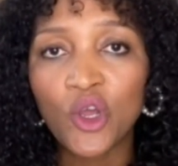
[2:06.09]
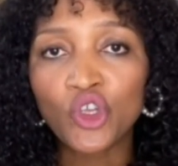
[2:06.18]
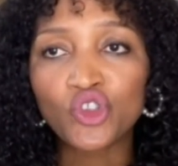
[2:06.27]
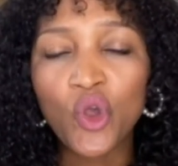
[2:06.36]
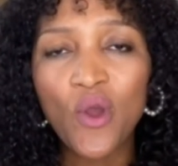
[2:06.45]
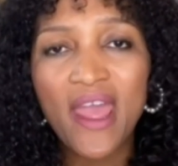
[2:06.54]

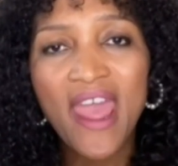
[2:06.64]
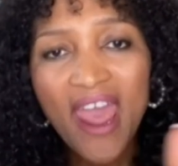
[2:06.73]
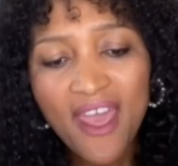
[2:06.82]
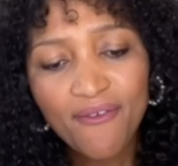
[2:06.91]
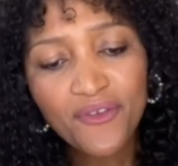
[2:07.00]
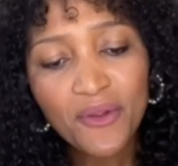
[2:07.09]
So
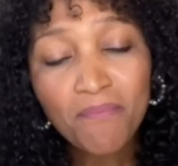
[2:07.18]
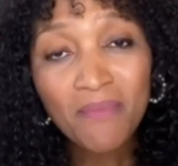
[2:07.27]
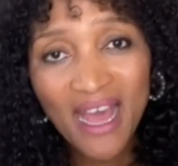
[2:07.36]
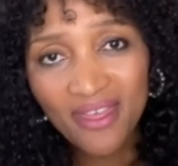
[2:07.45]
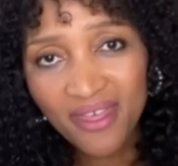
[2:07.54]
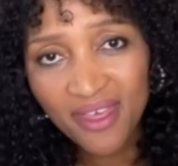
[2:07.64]
every
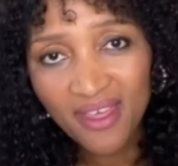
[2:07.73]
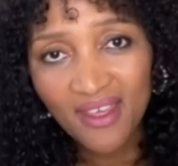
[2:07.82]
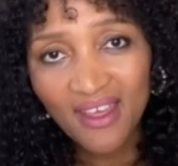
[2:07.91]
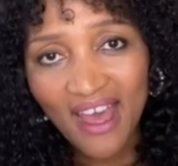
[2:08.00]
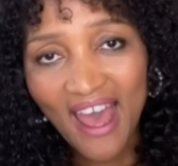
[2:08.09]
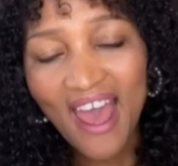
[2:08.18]
month
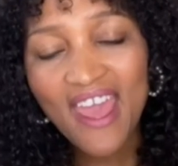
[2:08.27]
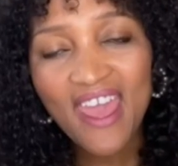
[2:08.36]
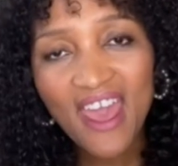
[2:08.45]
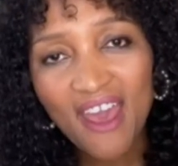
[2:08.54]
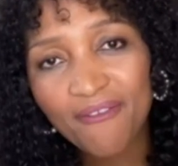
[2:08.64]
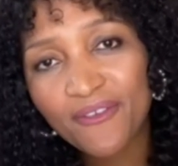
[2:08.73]
I
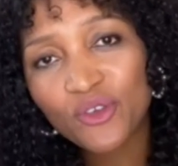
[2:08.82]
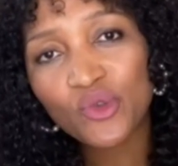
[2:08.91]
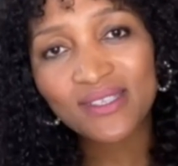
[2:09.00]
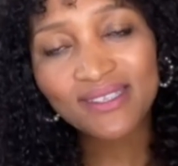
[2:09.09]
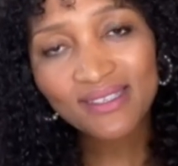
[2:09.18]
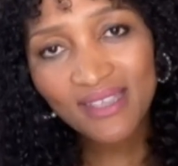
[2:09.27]
have to
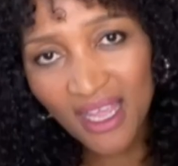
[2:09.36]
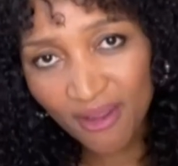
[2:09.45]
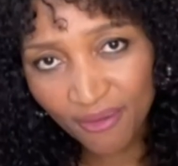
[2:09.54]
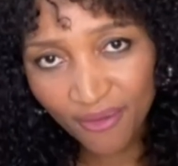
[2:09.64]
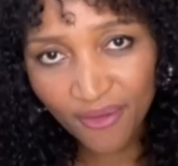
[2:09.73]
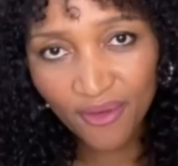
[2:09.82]

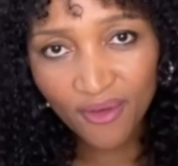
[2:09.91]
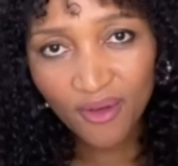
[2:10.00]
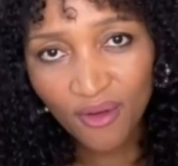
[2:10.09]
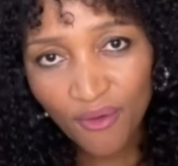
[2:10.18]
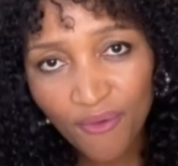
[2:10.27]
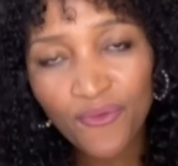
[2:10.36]
save
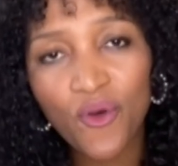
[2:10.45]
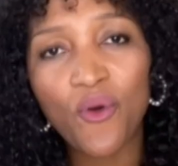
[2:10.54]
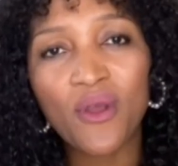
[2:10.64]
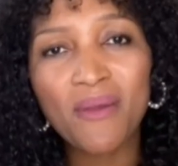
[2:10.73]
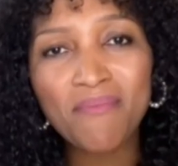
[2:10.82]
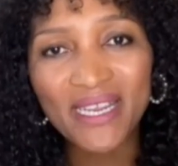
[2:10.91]
for
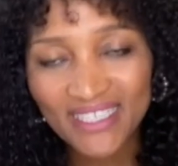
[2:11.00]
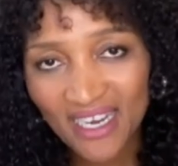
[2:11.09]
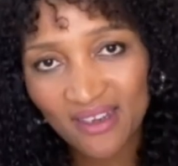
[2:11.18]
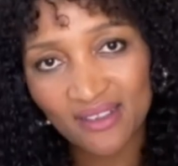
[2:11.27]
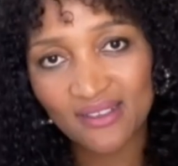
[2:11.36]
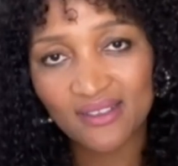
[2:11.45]

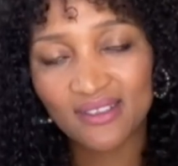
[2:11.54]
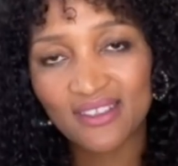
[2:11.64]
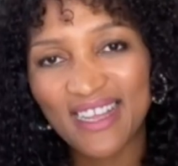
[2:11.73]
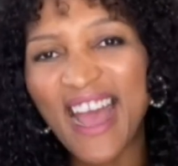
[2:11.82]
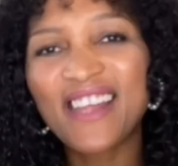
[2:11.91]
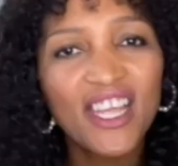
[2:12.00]
maintenance.
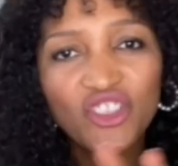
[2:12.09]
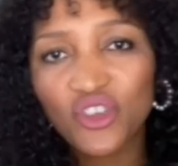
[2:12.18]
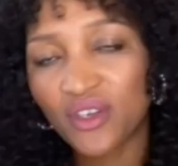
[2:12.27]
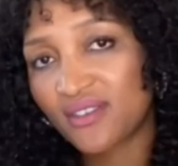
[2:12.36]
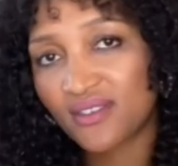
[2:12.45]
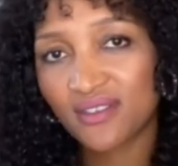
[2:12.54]
I'm not
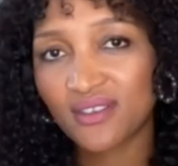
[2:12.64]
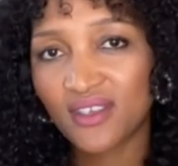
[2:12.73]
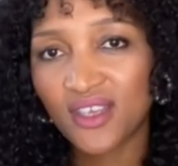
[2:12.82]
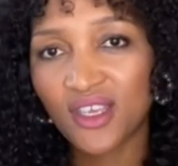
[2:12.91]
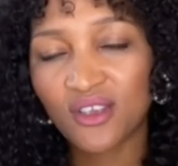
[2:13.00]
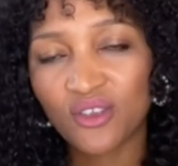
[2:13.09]
choice,
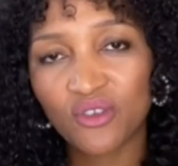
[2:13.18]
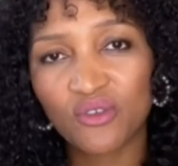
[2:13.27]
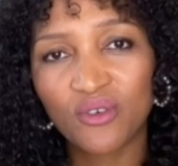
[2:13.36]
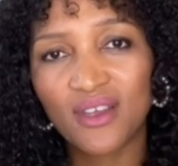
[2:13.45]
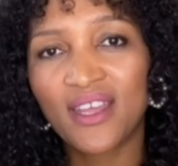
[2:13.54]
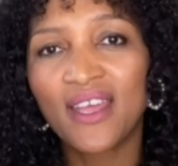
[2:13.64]
you know.